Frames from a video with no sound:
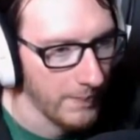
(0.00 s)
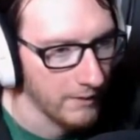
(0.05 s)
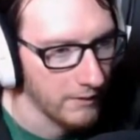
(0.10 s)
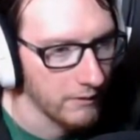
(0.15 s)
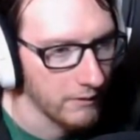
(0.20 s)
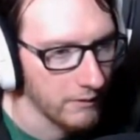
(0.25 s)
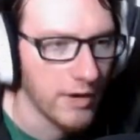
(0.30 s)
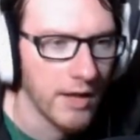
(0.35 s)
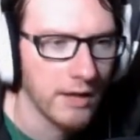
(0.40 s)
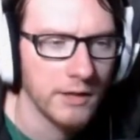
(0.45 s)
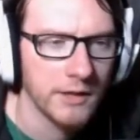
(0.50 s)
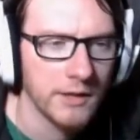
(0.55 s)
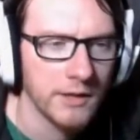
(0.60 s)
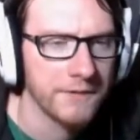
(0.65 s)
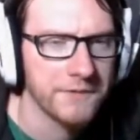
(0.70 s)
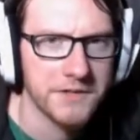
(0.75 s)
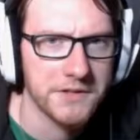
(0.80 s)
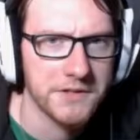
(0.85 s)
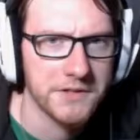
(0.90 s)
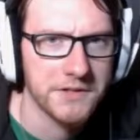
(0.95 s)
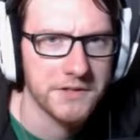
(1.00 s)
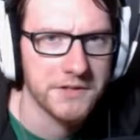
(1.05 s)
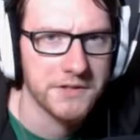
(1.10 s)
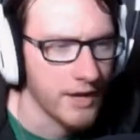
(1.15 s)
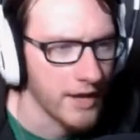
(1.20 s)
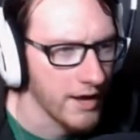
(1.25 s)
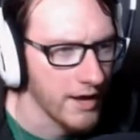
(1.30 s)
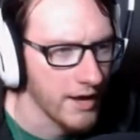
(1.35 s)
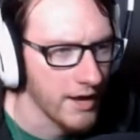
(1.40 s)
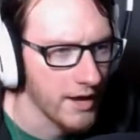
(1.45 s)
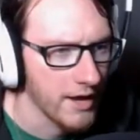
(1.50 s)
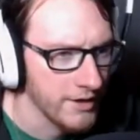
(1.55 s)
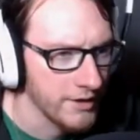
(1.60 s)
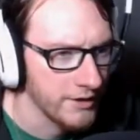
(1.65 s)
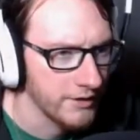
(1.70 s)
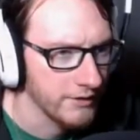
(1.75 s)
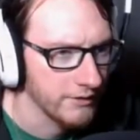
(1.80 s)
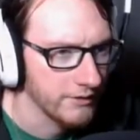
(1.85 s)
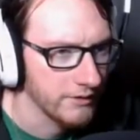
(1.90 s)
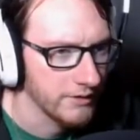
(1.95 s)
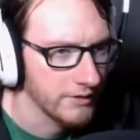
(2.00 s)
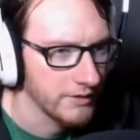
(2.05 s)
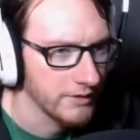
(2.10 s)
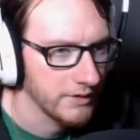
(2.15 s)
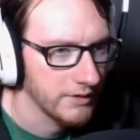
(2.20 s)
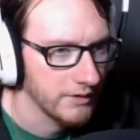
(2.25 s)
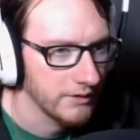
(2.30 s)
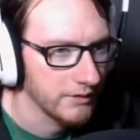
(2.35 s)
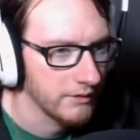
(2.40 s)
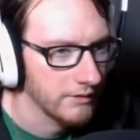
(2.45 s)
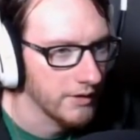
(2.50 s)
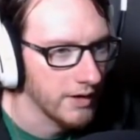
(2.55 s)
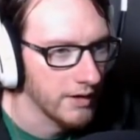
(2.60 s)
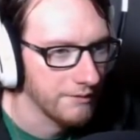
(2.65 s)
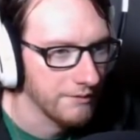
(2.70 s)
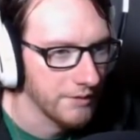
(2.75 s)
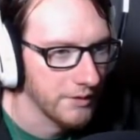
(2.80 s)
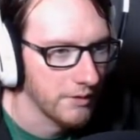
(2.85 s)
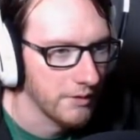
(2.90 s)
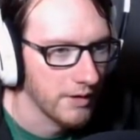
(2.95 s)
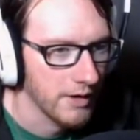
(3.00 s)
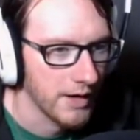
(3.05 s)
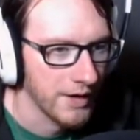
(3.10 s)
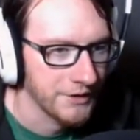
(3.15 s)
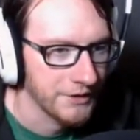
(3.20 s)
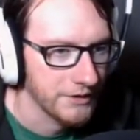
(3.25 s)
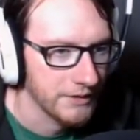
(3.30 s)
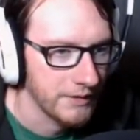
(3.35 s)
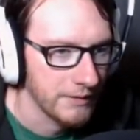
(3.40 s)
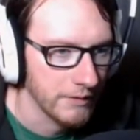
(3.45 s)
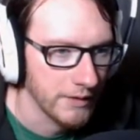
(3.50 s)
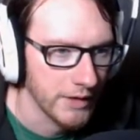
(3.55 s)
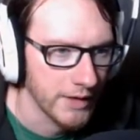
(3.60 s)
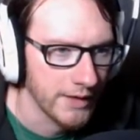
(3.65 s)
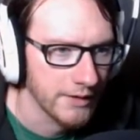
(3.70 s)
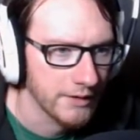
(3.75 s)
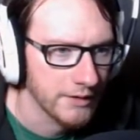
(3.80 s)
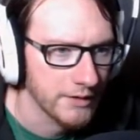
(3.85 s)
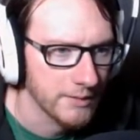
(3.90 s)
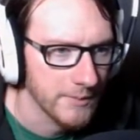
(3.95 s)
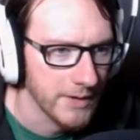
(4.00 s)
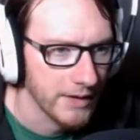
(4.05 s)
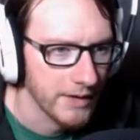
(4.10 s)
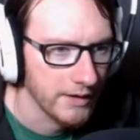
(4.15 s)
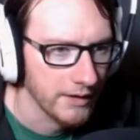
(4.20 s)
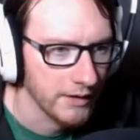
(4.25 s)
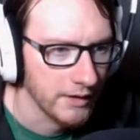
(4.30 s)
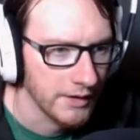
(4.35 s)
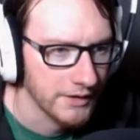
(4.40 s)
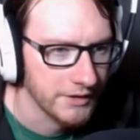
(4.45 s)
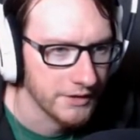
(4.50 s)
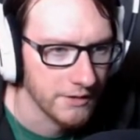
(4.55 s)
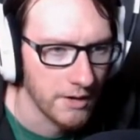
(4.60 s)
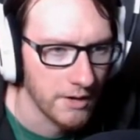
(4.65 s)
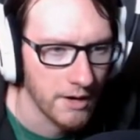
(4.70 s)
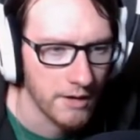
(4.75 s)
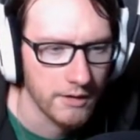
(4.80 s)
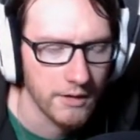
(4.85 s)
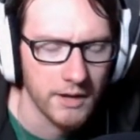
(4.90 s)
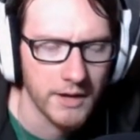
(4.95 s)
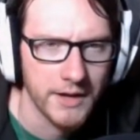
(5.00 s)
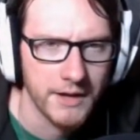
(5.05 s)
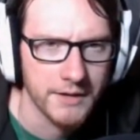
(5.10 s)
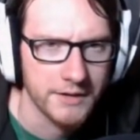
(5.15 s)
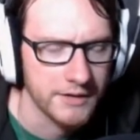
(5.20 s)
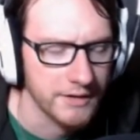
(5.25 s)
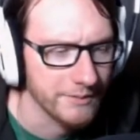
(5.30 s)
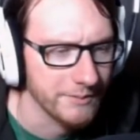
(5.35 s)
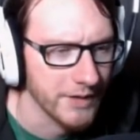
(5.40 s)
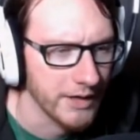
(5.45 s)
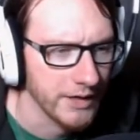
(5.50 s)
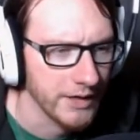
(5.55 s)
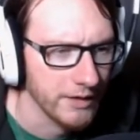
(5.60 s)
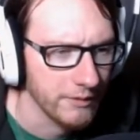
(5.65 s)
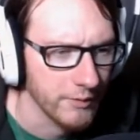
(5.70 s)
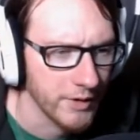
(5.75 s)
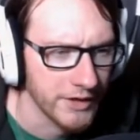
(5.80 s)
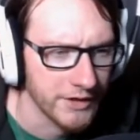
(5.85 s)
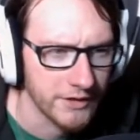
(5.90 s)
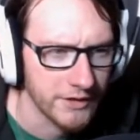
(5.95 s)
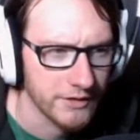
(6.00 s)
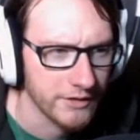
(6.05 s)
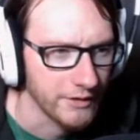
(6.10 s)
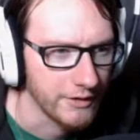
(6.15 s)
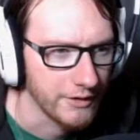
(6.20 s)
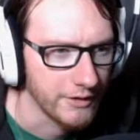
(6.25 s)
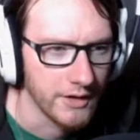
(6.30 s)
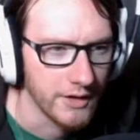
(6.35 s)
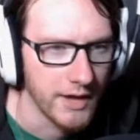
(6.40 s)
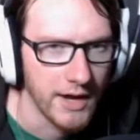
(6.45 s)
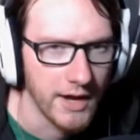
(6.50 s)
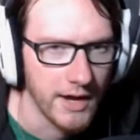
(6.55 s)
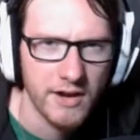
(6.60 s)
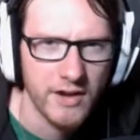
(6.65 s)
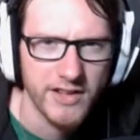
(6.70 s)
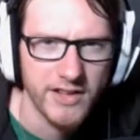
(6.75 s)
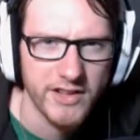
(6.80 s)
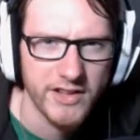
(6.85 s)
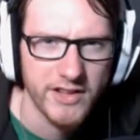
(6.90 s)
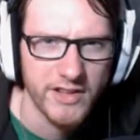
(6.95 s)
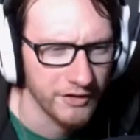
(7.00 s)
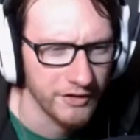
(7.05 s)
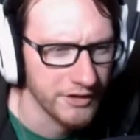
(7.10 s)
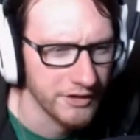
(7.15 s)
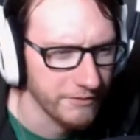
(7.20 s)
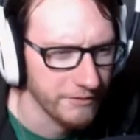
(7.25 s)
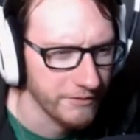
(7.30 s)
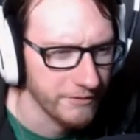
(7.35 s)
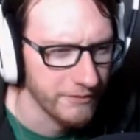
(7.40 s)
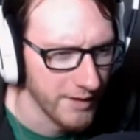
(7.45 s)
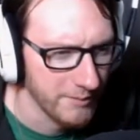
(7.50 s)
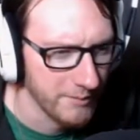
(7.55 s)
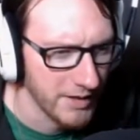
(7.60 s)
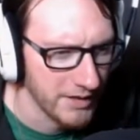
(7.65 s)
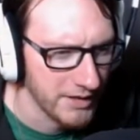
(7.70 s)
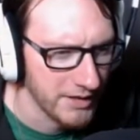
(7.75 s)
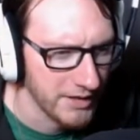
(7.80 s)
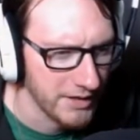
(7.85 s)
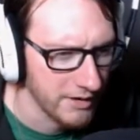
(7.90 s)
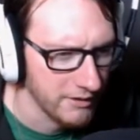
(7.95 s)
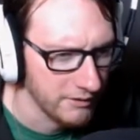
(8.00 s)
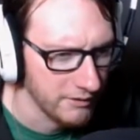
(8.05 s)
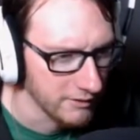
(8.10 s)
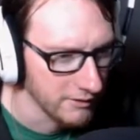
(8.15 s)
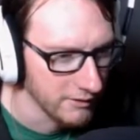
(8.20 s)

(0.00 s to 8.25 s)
Relatives of all kind. None of you are actually related to me. Unless you are related to me, in which, how in the hell did you find my channel?